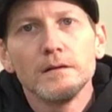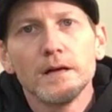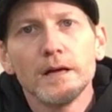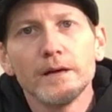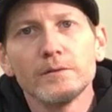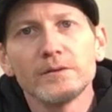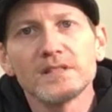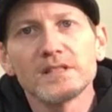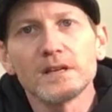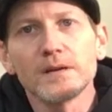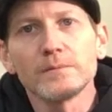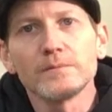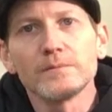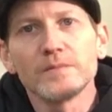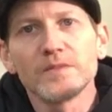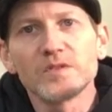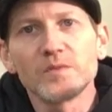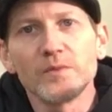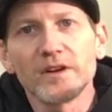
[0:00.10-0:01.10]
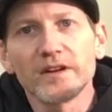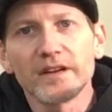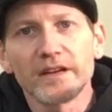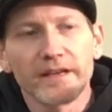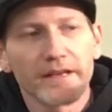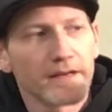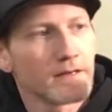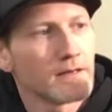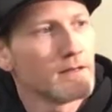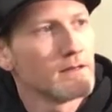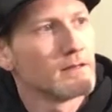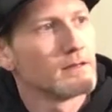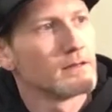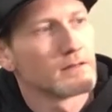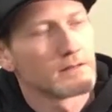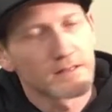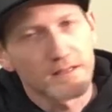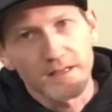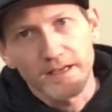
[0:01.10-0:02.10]
Hey, what's up? It's Mark again.
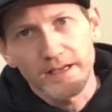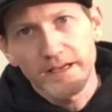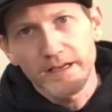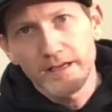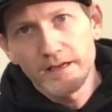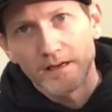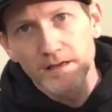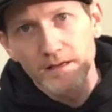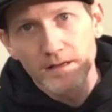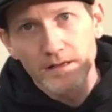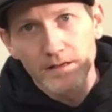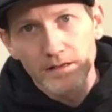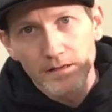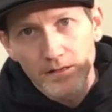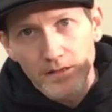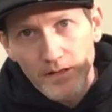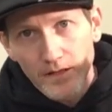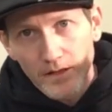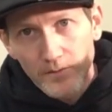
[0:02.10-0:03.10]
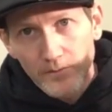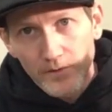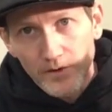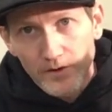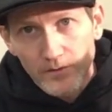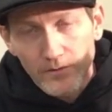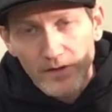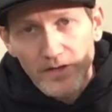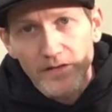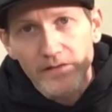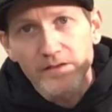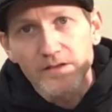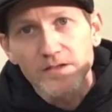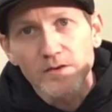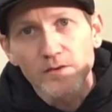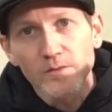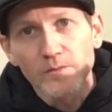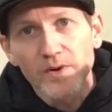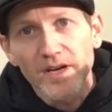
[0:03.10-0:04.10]
Today, I'm gonna work on
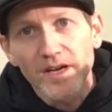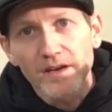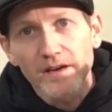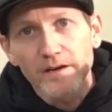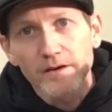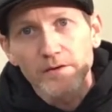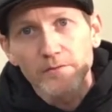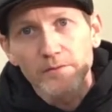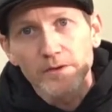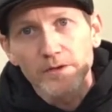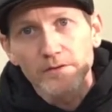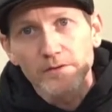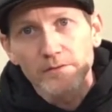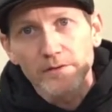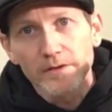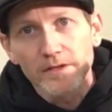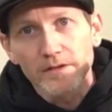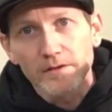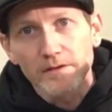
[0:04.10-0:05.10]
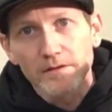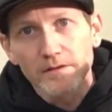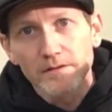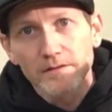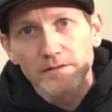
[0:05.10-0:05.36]
this old Pioneer reel-to-reel. -reel.